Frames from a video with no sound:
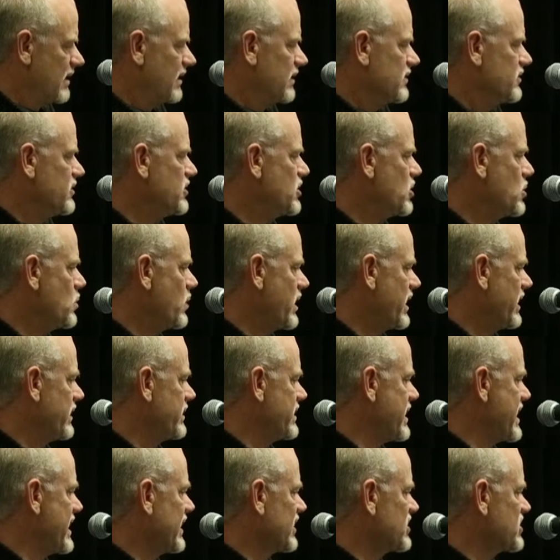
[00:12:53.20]

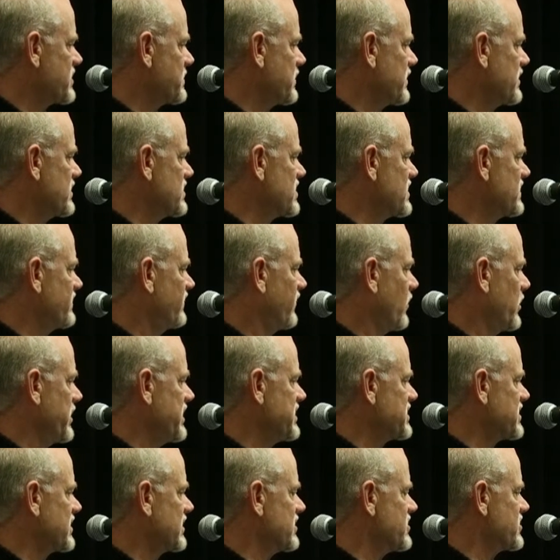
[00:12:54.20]
UN experts
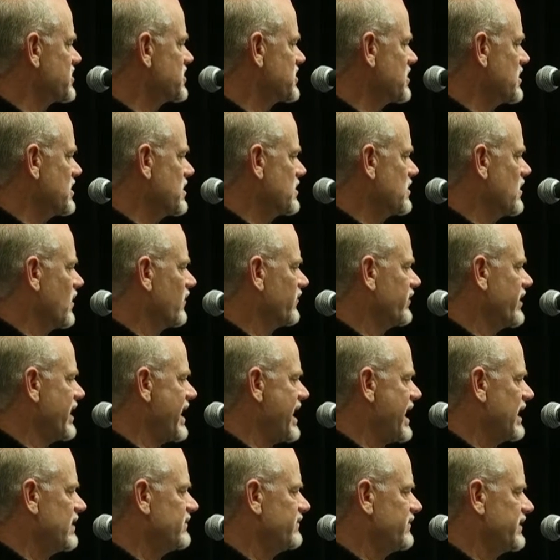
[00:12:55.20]
voice concern over
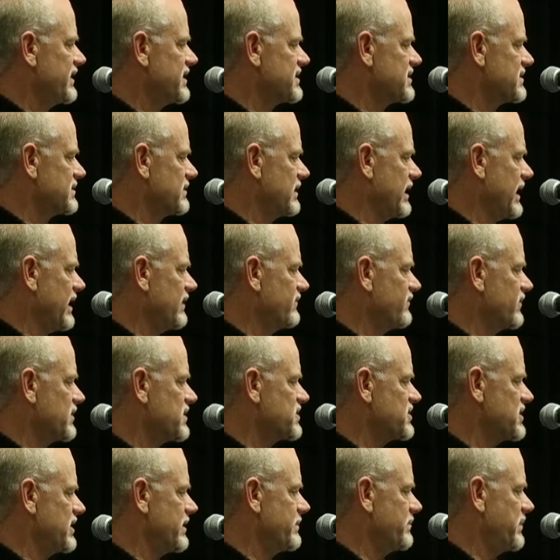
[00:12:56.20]

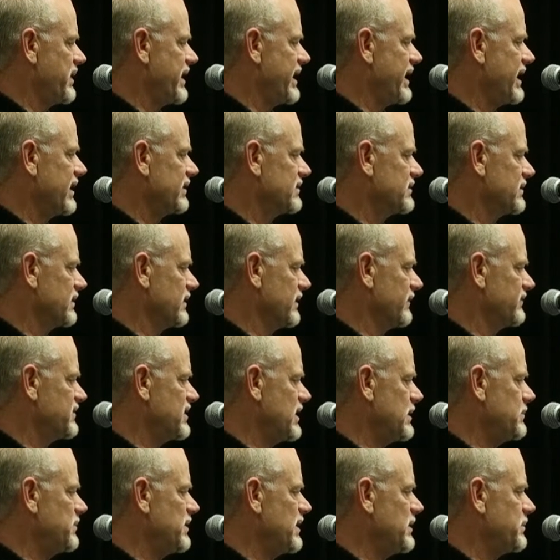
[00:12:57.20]
adverse impact of
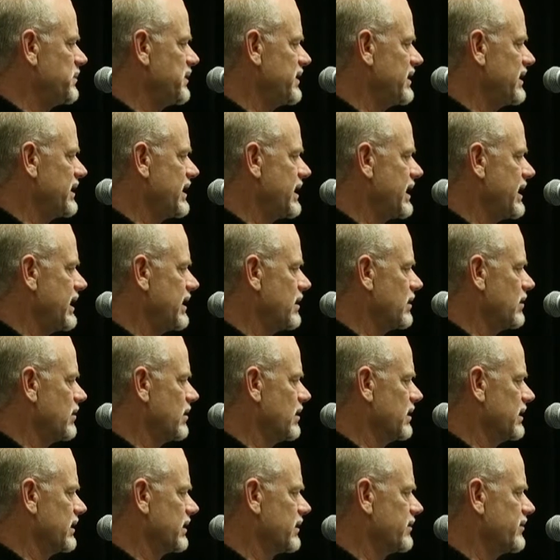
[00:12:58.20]

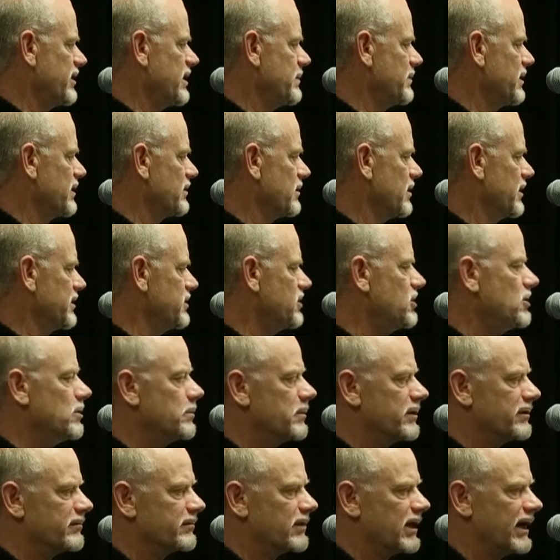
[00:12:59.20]
TPPA agreement on
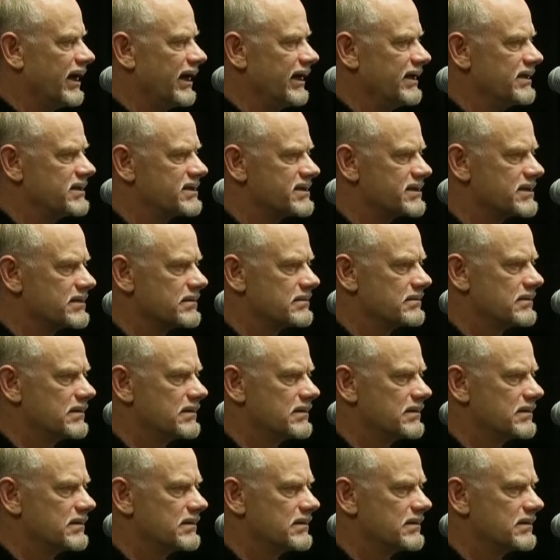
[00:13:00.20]
human rights.